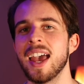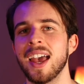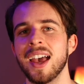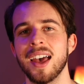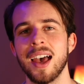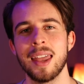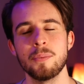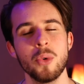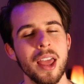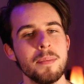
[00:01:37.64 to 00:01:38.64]

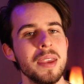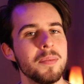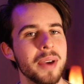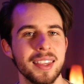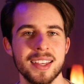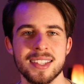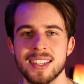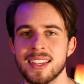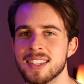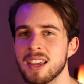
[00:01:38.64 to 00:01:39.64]
And what I mean by this
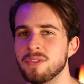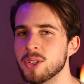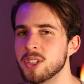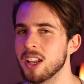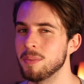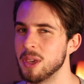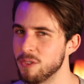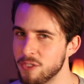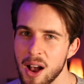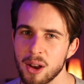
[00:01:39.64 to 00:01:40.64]
is if there's gonna be
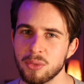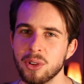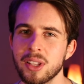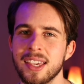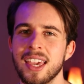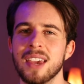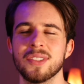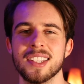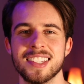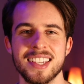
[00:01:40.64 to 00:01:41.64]
fog rolling, if
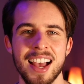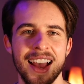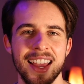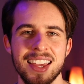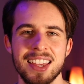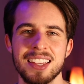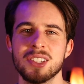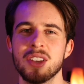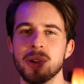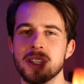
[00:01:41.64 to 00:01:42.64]
the sky
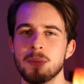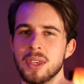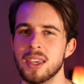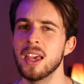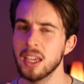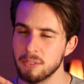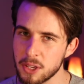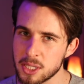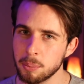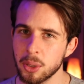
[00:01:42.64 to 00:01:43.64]
is going to be
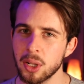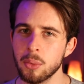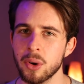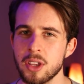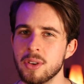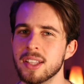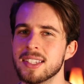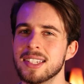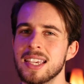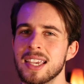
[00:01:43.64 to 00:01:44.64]
visible where you can
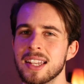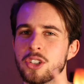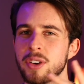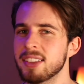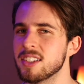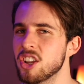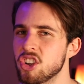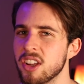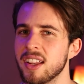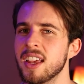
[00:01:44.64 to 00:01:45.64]
see it
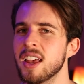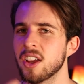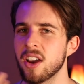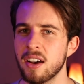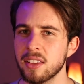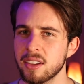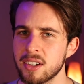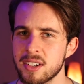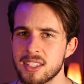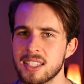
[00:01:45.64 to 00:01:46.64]
transition,
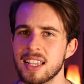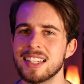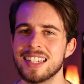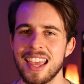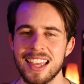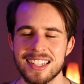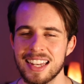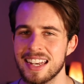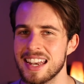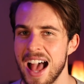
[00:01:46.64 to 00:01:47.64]
colors, day
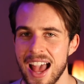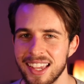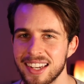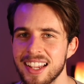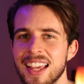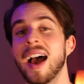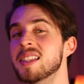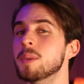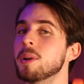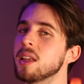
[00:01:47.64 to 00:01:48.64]
to night. I
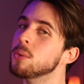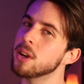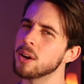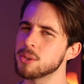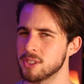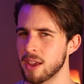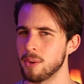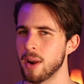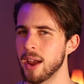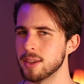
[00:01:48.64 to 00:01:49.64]
typically will go
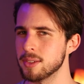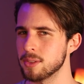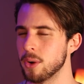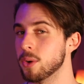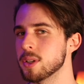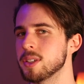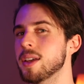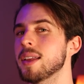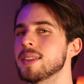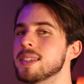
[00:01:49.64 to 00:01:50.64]
sunrise or
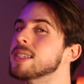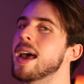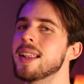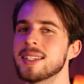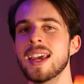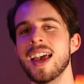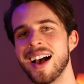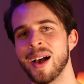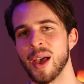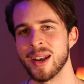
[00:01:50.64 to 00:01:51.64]
sunset,
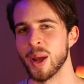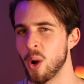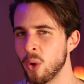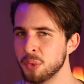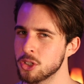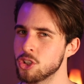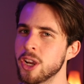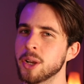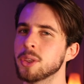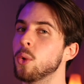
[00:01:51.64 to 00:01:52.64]
and I always
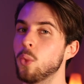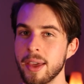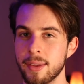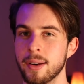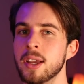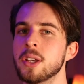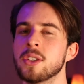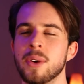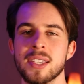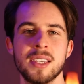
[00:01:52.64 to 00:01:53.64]
check the weather.
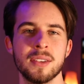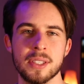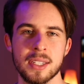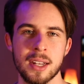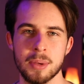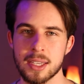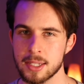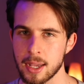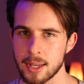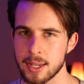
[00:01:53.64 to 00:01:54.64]
So I see if it's gonna be a
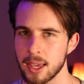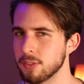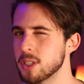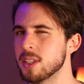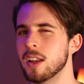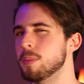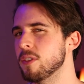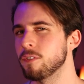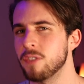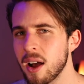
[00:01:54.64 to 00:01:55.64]
sunny day, if it's gonna
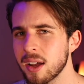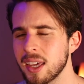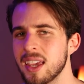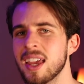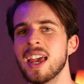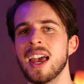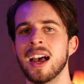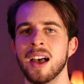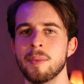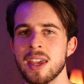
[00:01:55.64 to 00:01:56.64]
be foggy,
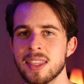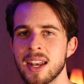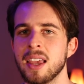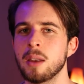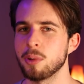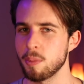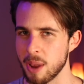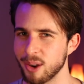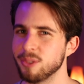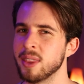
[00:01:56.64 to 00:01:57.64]
and then I can
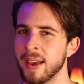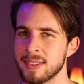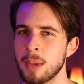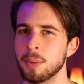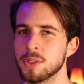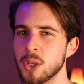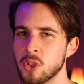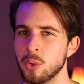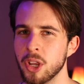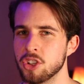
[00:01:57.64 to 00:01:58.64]
prepare for that type of
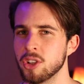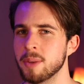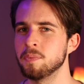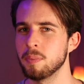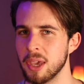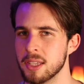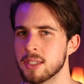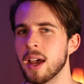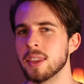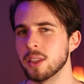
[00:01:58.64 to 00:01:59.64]
situation
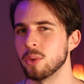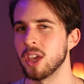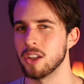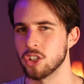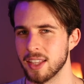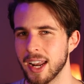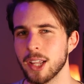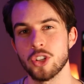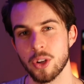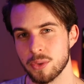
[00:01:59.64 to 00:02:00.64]
based on the location that I
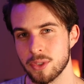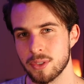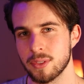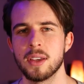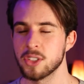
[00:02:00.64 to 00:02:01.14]
chose.